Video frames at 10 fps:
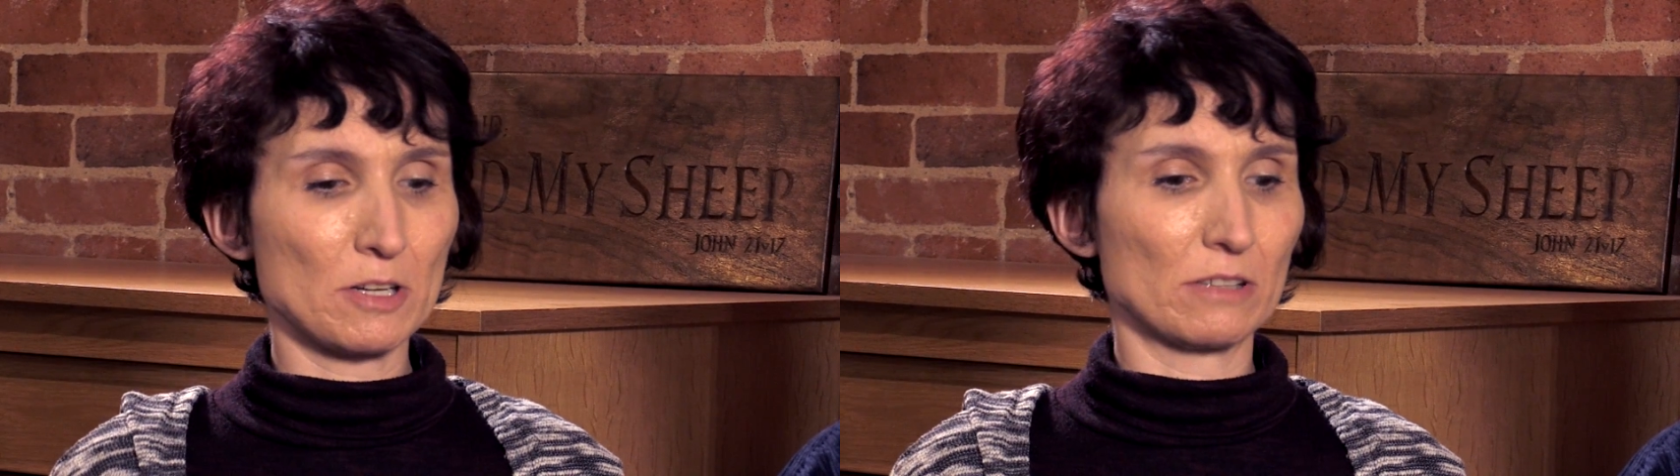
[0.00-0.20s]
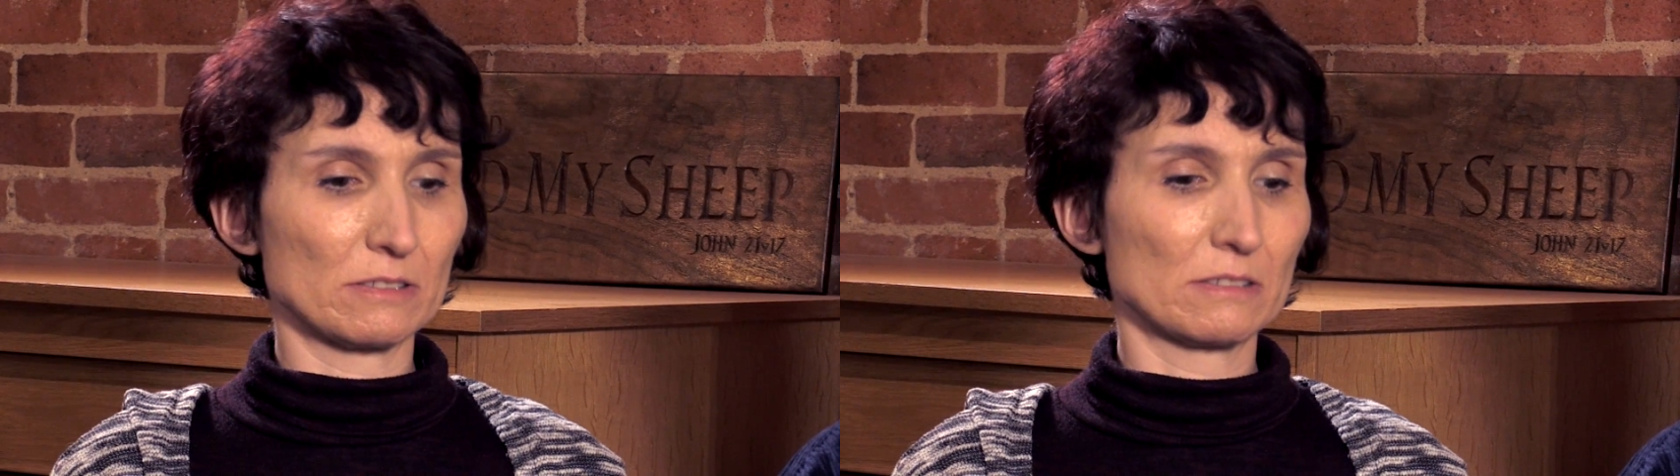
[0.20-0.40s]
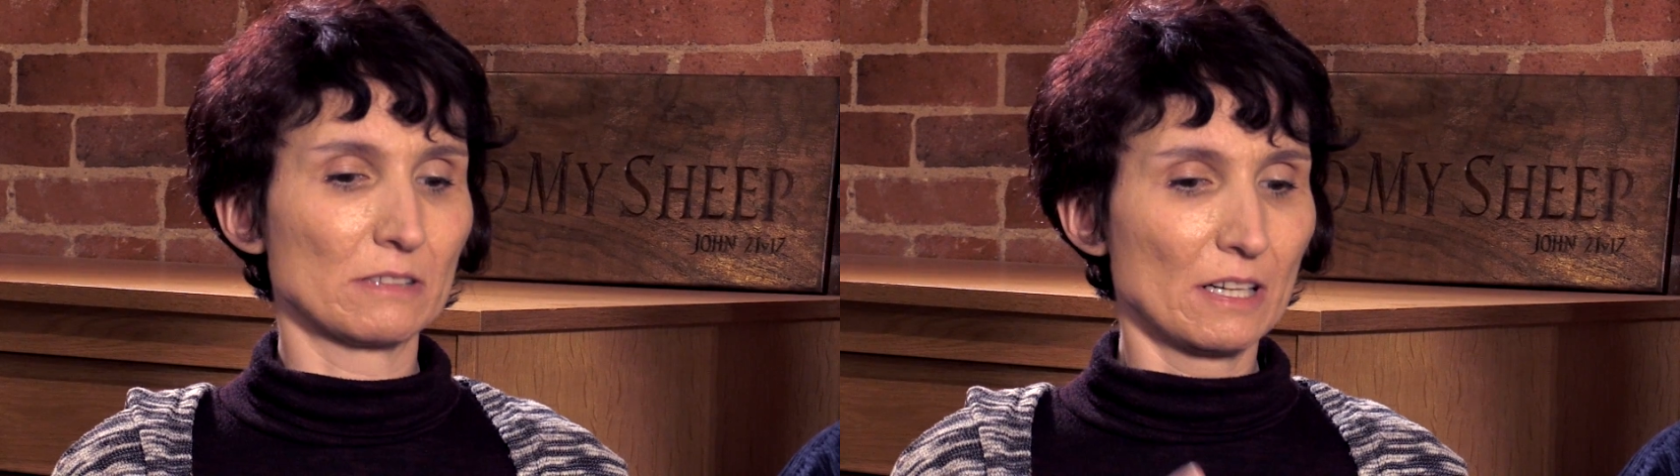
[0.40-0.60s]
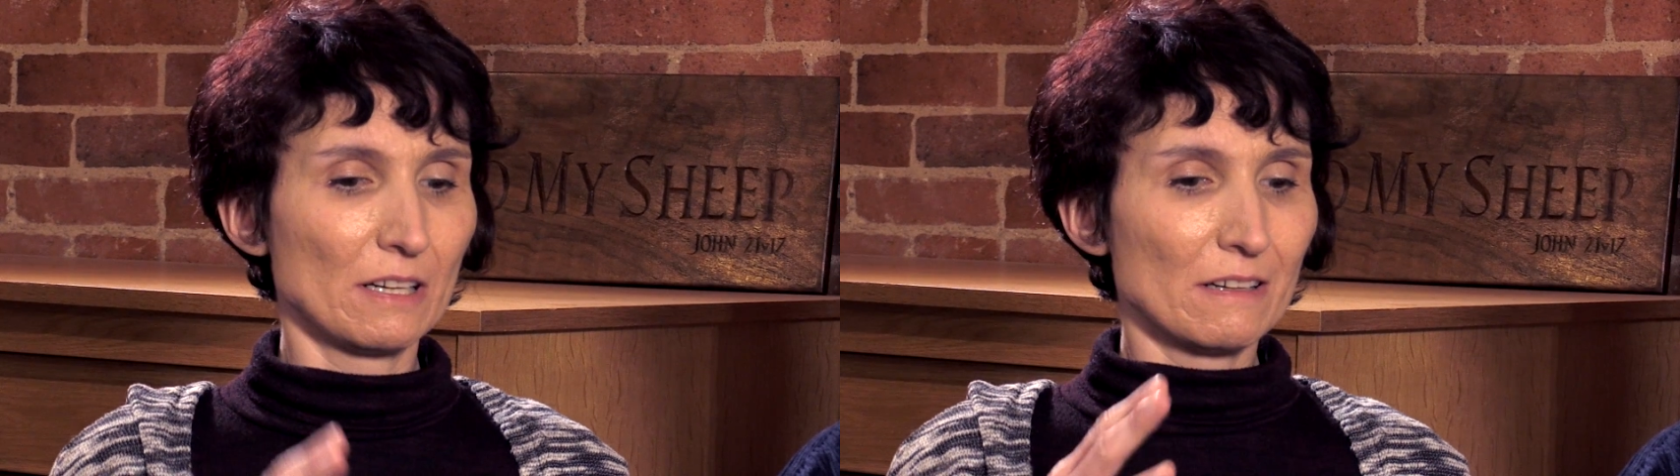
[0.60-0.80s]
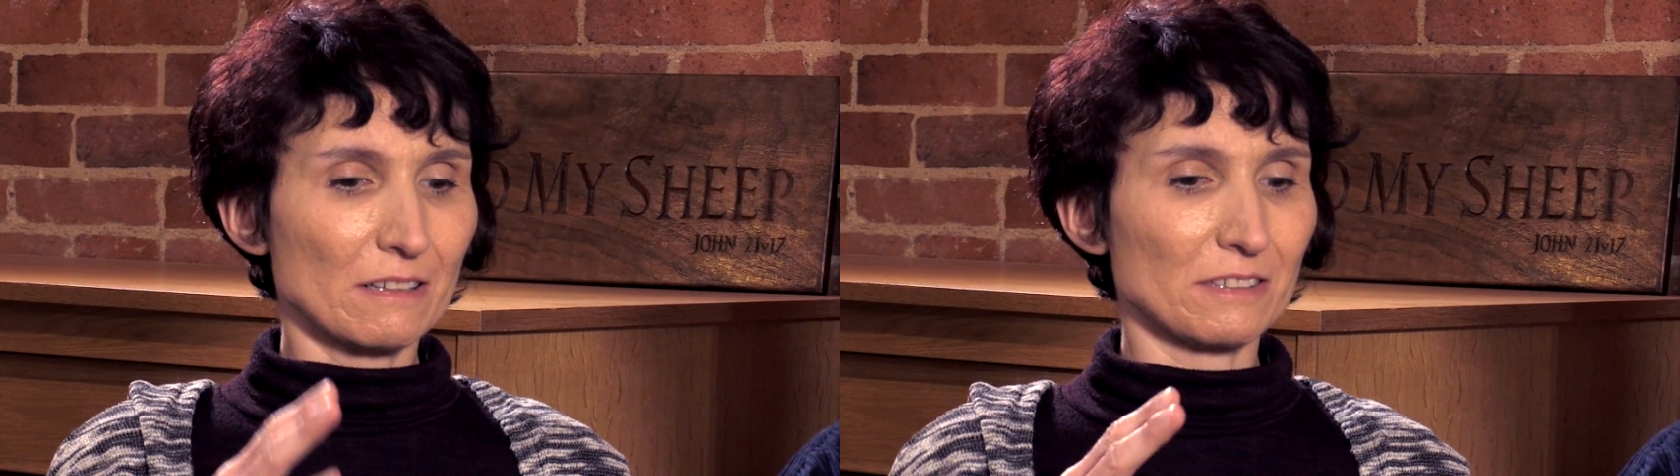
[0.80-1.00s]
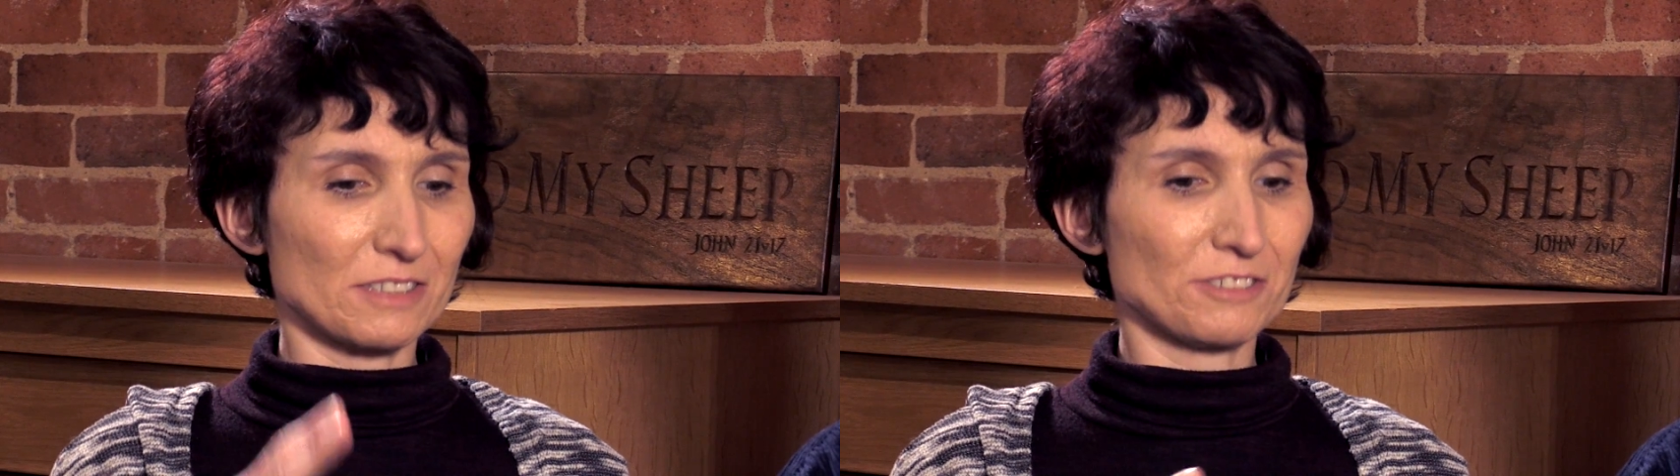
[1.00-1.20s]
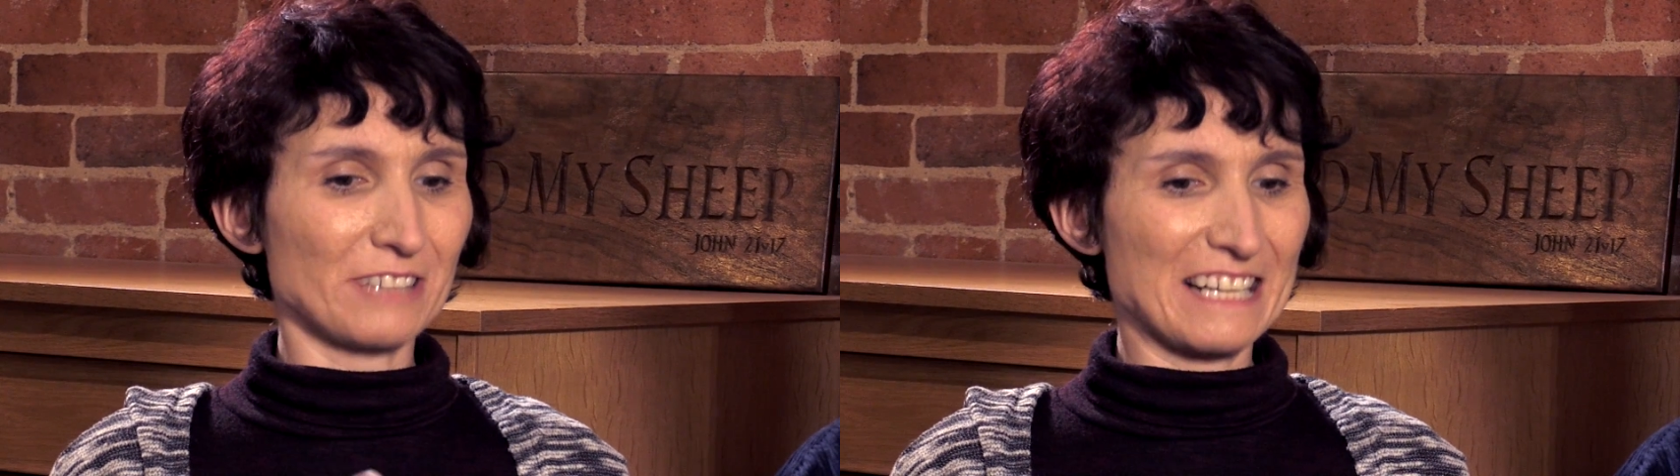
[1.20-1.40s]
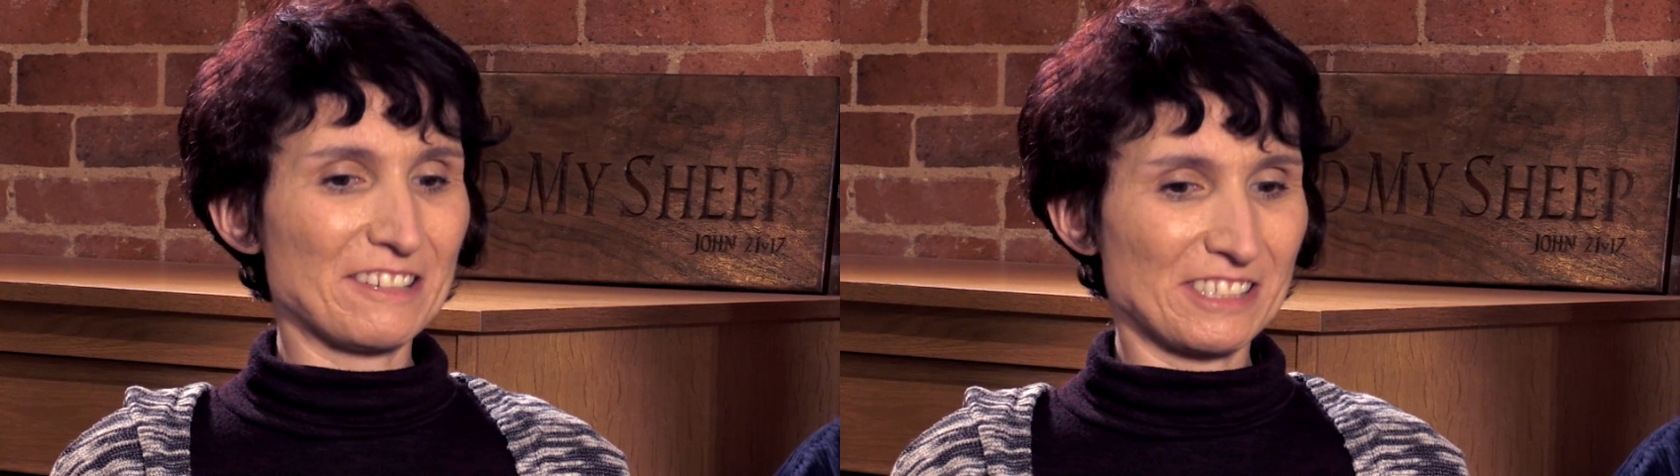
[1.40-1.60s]
God's
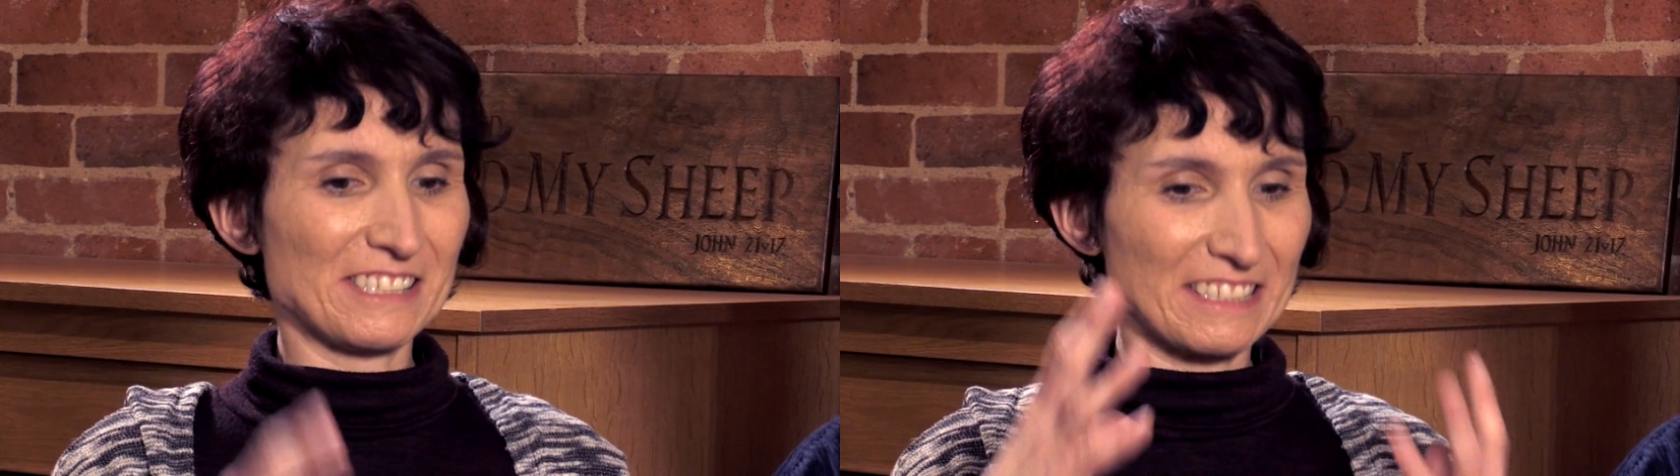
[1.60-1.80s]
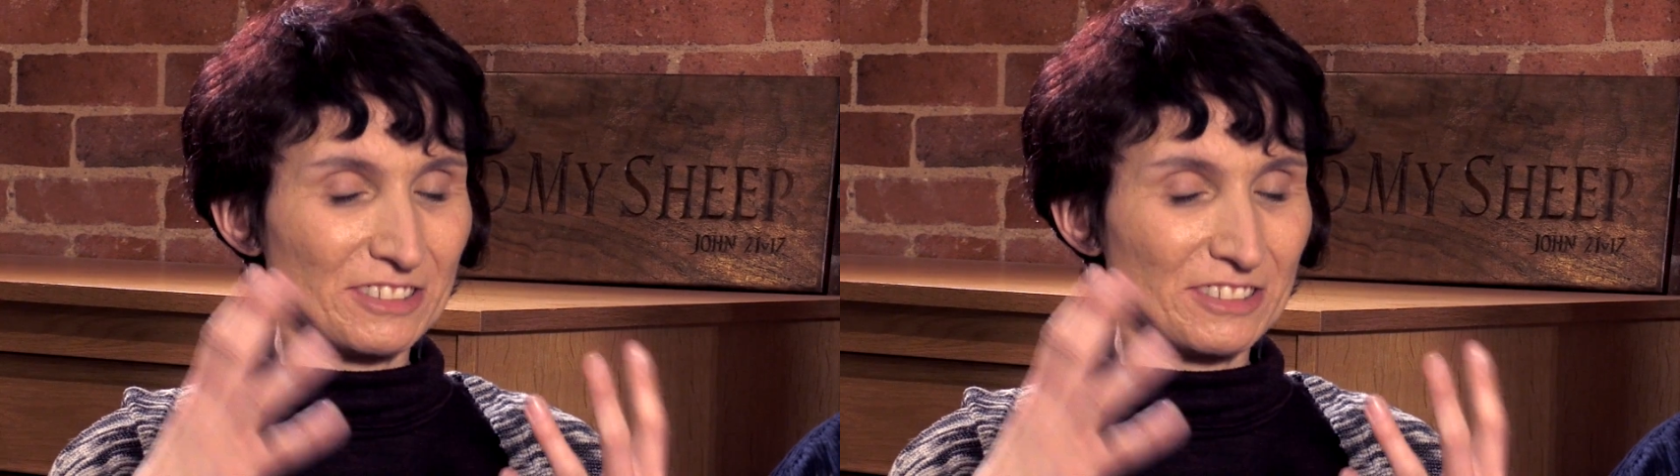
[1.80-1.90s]
grace and the